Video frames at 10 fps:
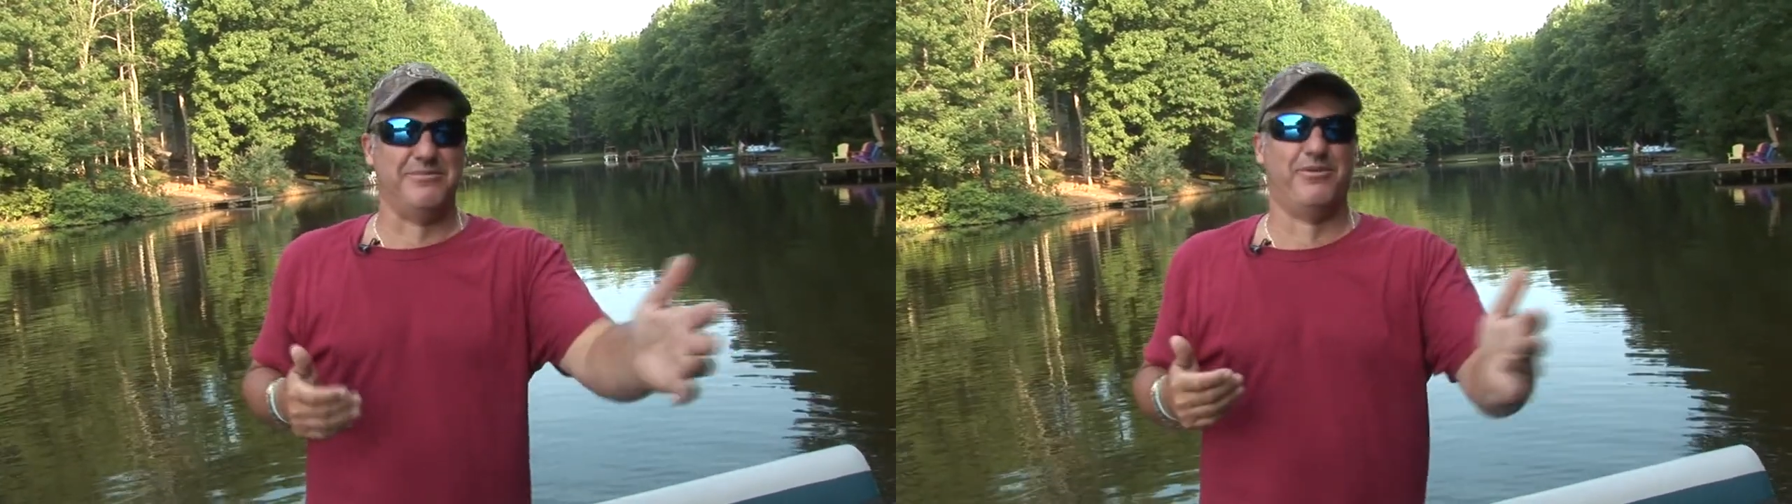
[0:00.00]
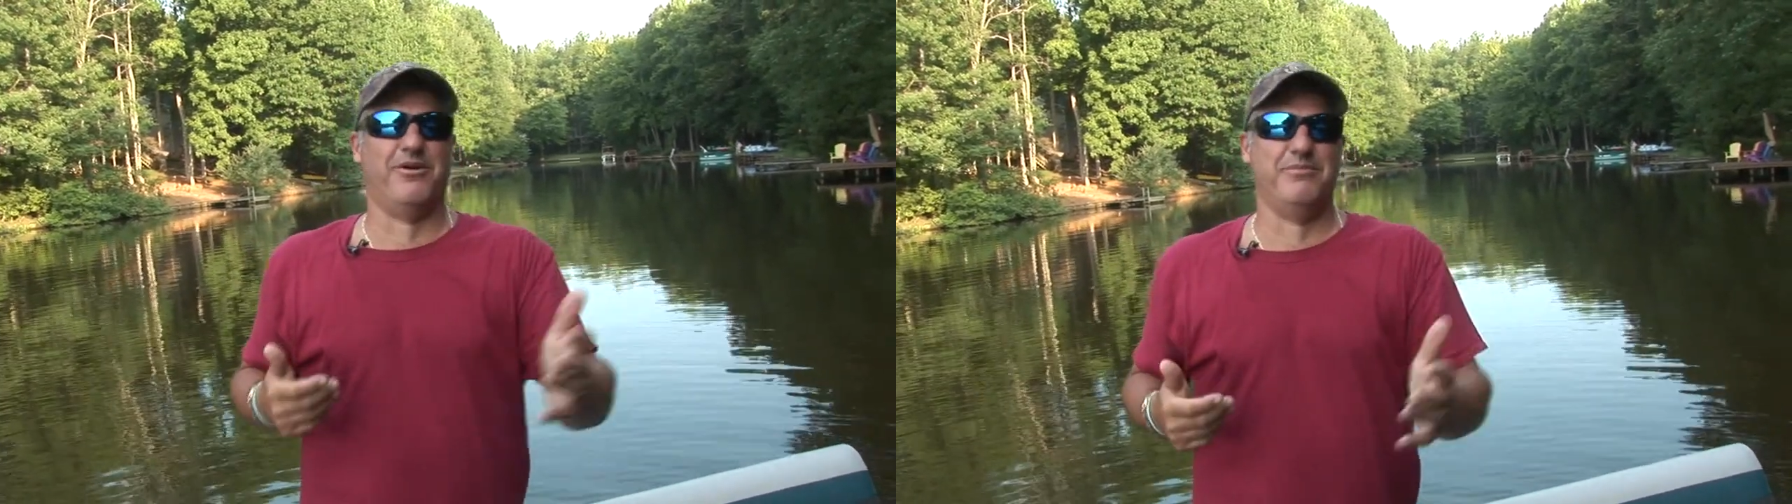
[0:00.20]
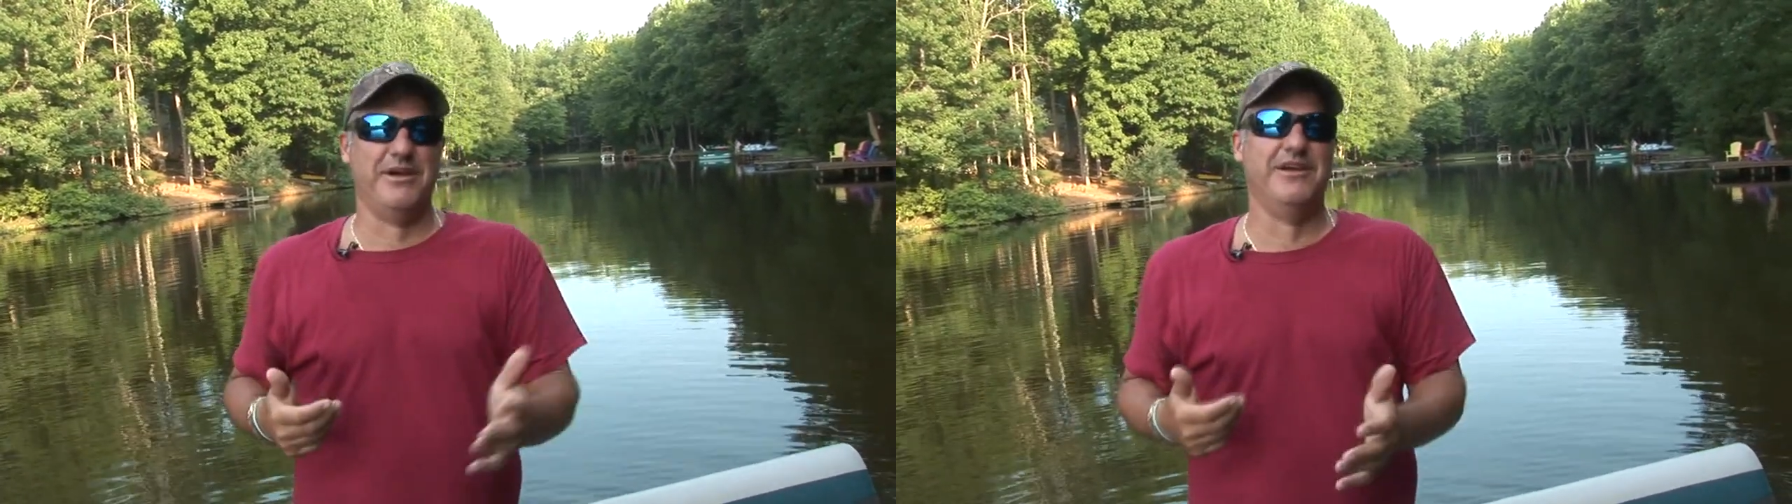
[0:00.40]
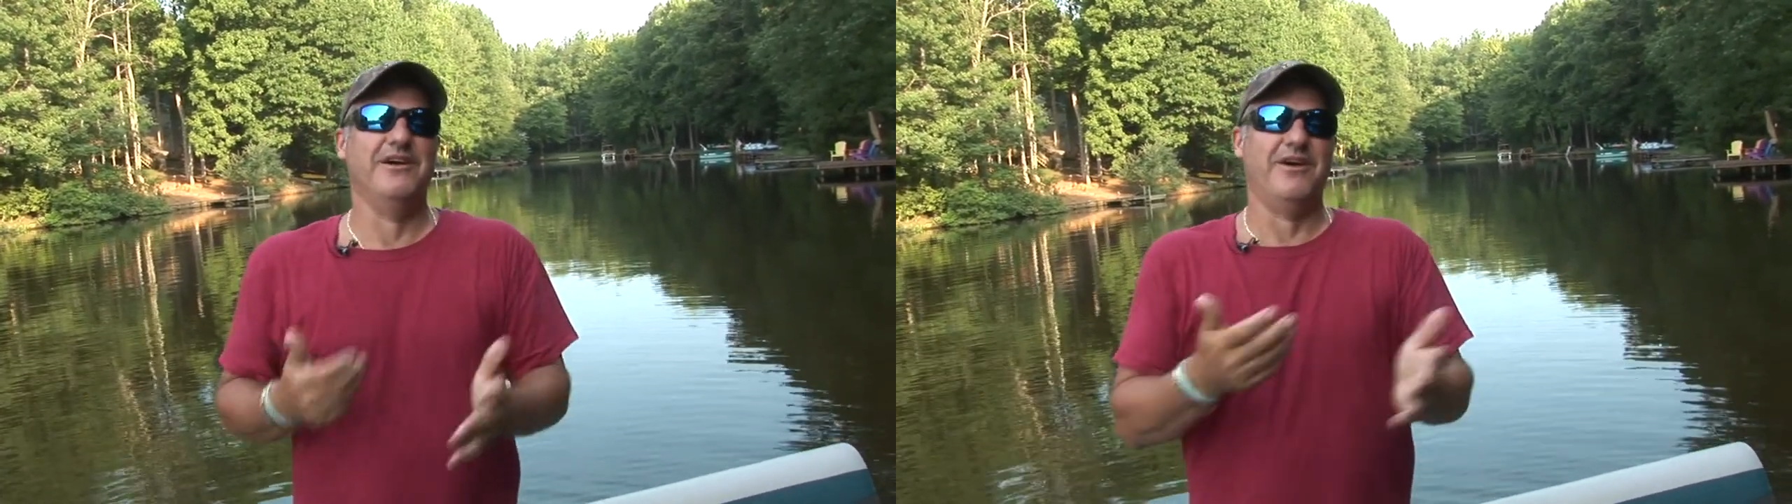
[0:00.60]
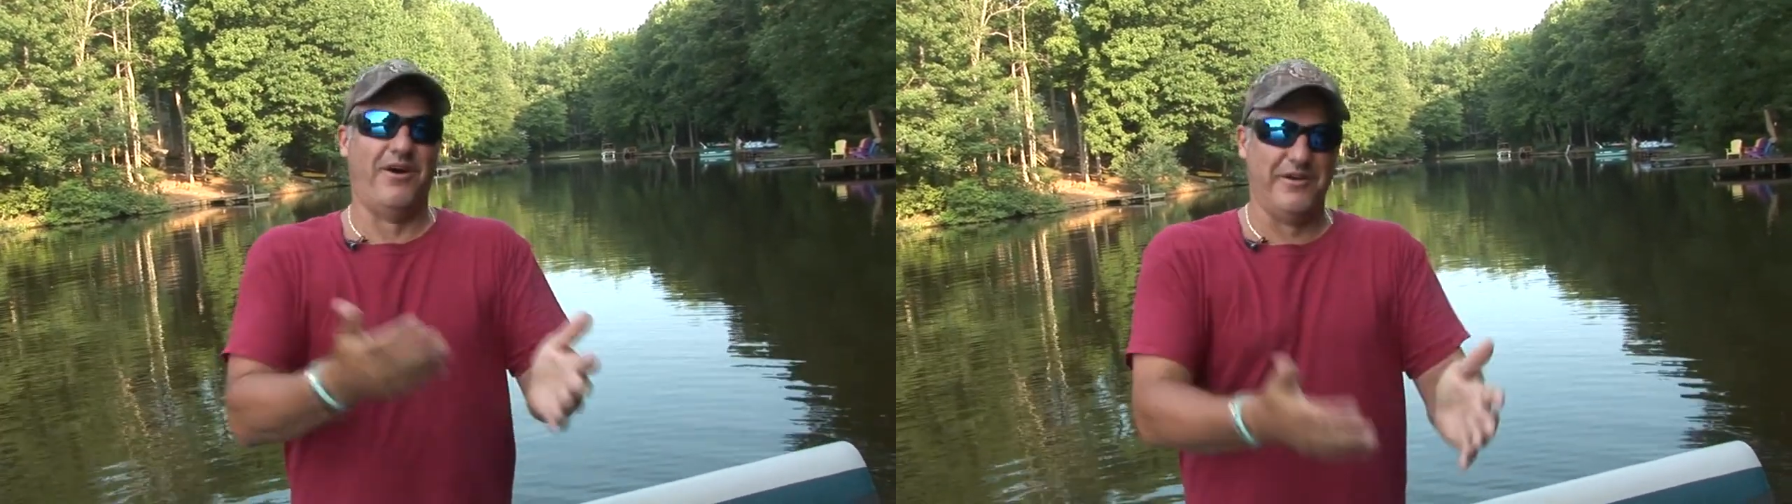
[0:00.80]
brought me
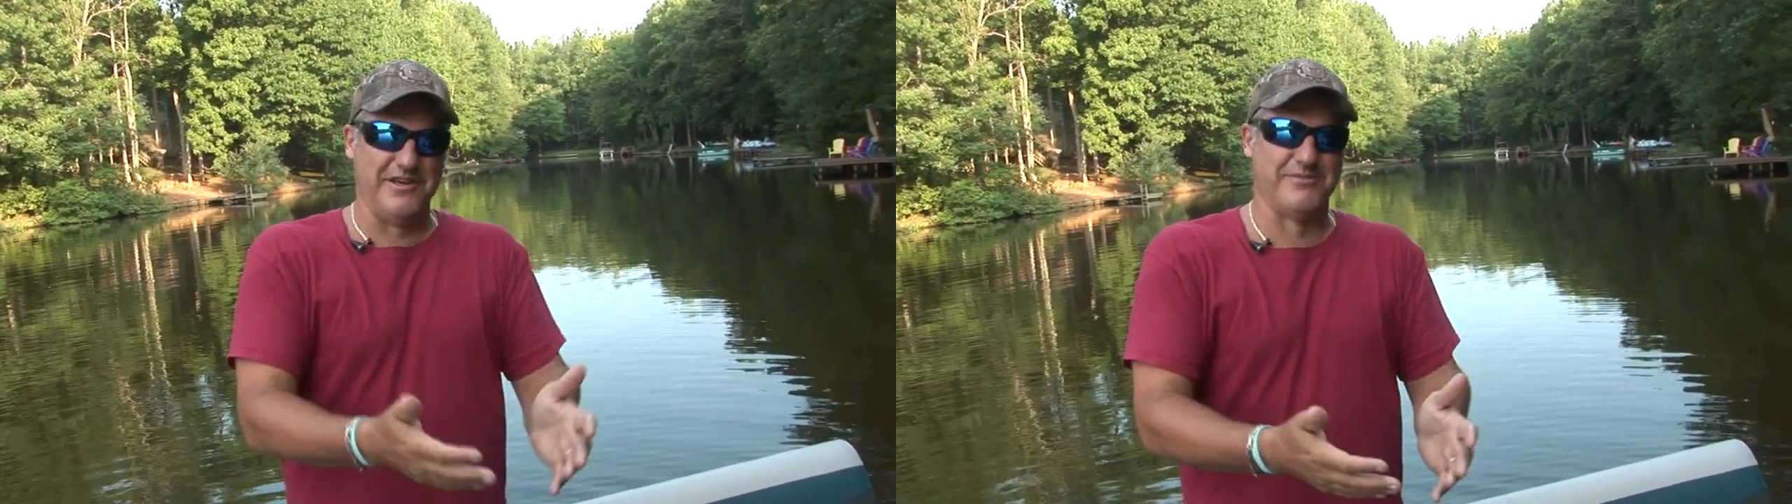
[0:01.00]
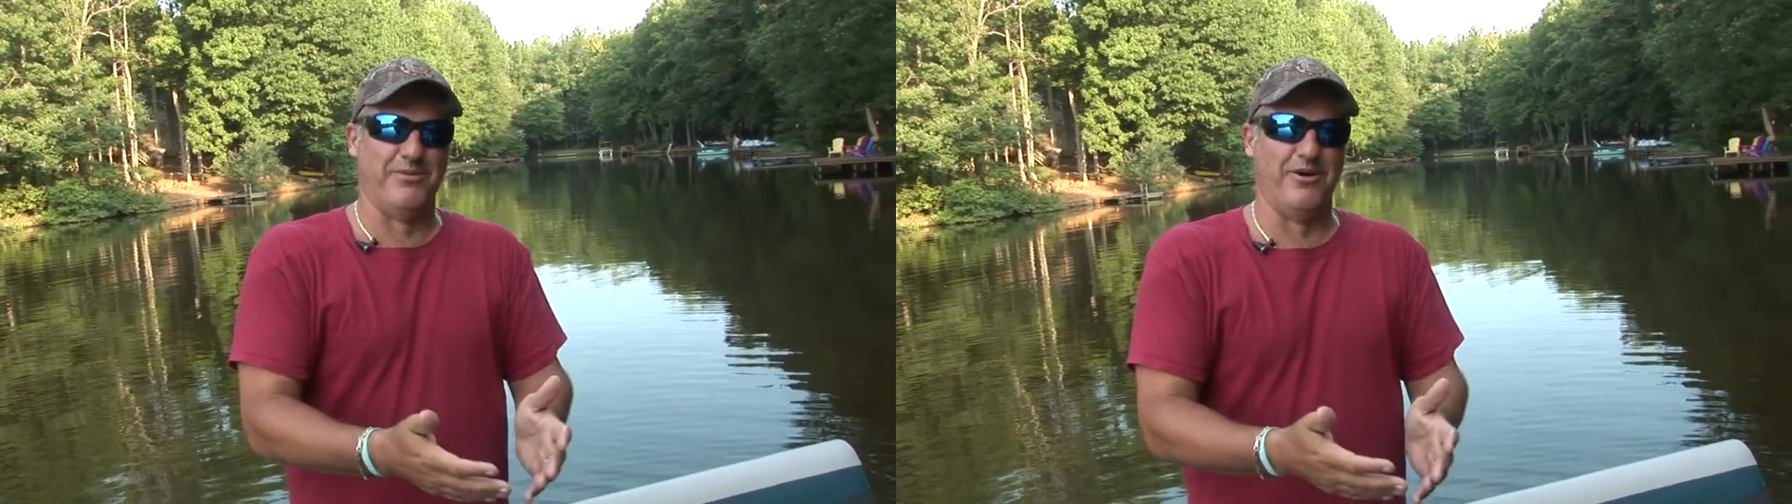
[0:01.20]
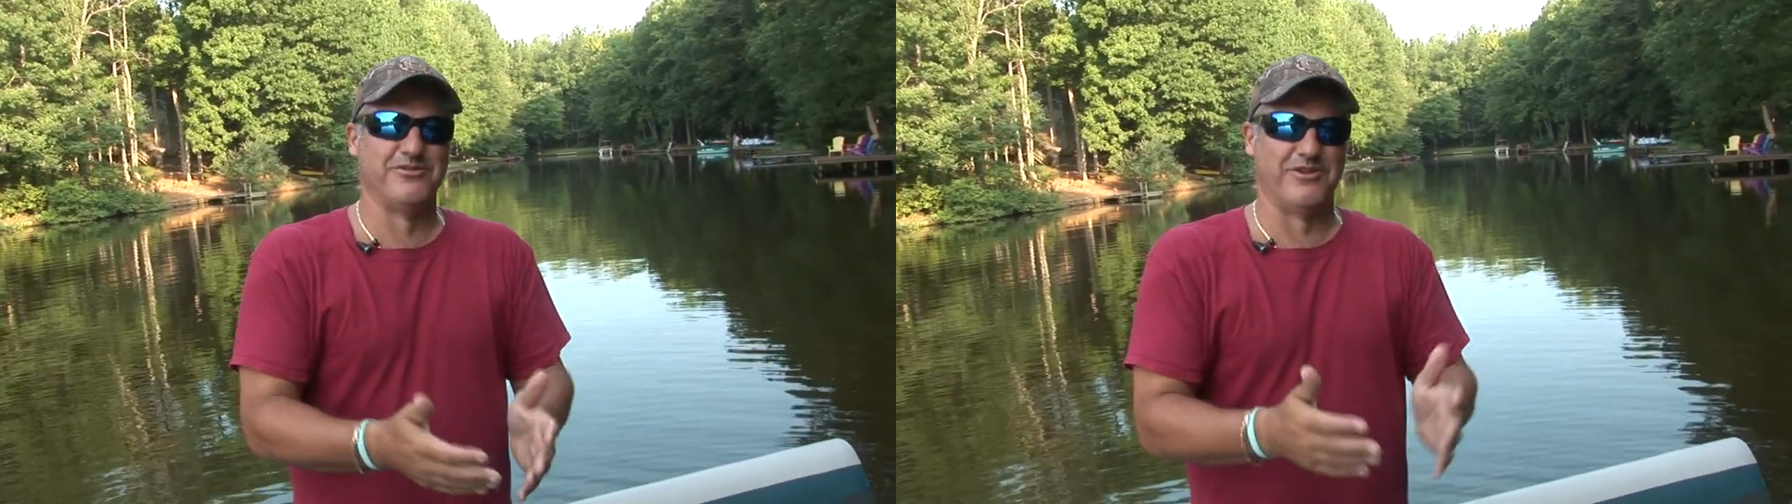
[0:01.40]
on his boat,